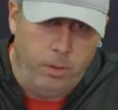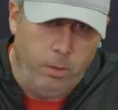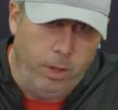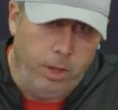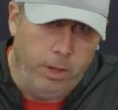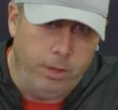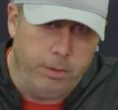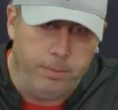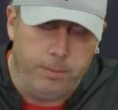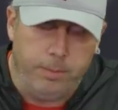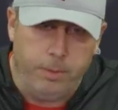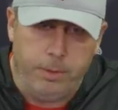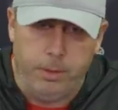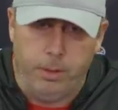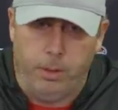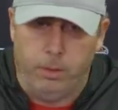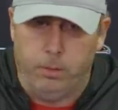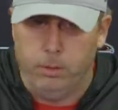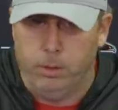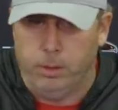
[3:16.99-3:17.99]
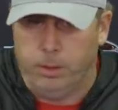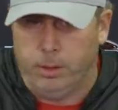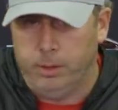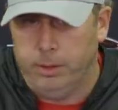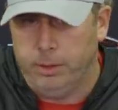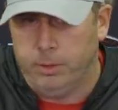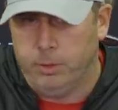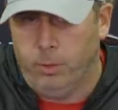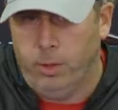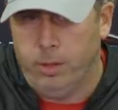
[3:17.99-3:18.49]
Well, you know, look,
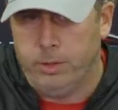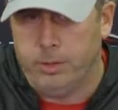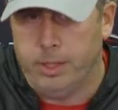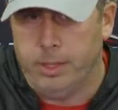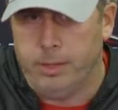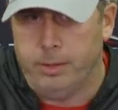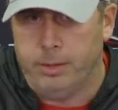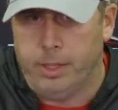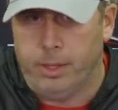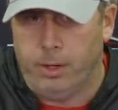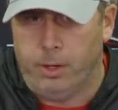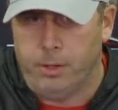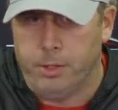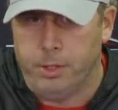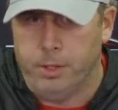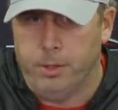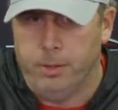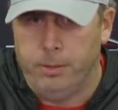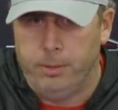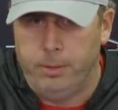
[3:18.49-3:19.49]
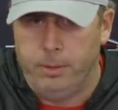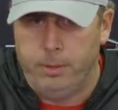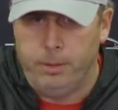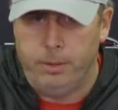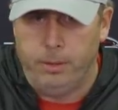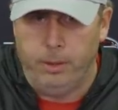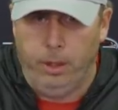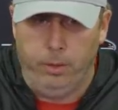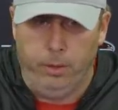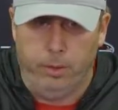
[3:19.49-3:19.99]
it's the ones that, that hurt you,
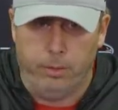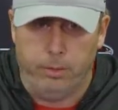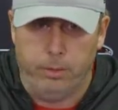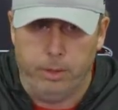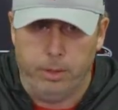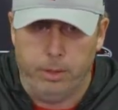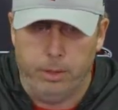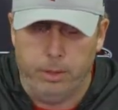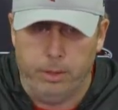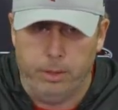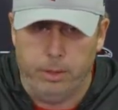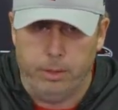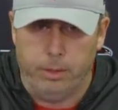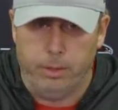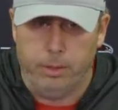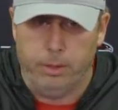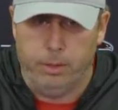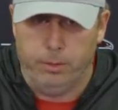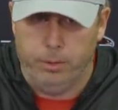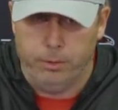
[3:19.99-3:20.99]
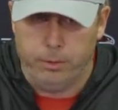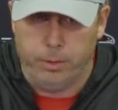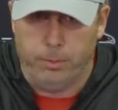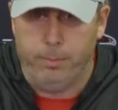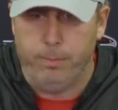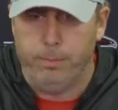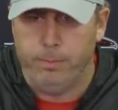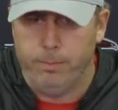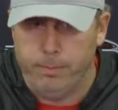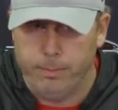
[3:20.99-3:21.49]
although you know, those are,
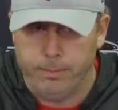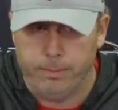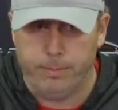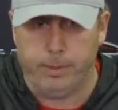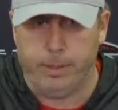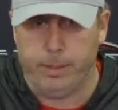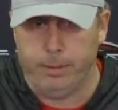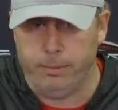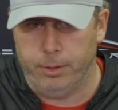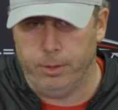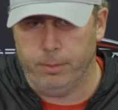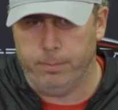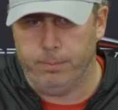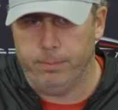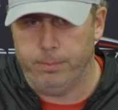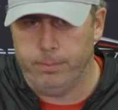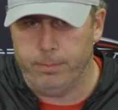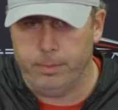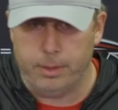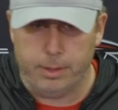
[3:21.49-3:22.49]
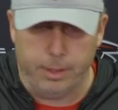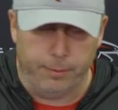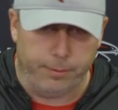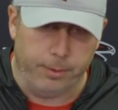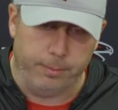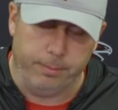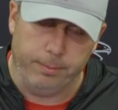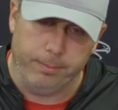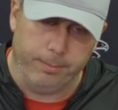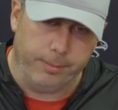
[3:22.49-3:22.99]
again, your
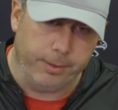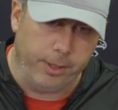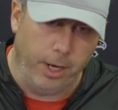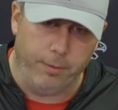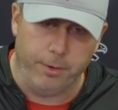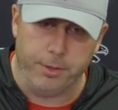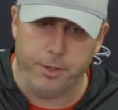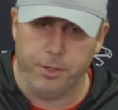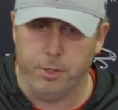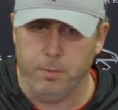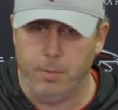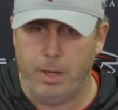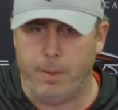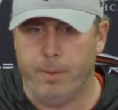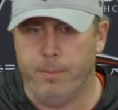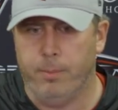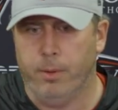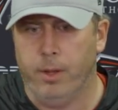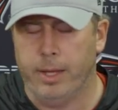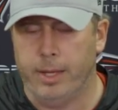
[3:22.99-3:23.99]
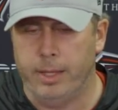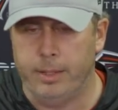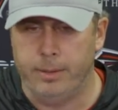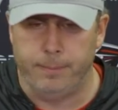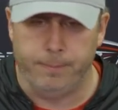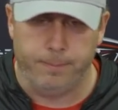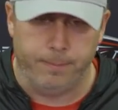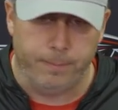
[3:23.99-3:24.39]
different coverages you may be playing.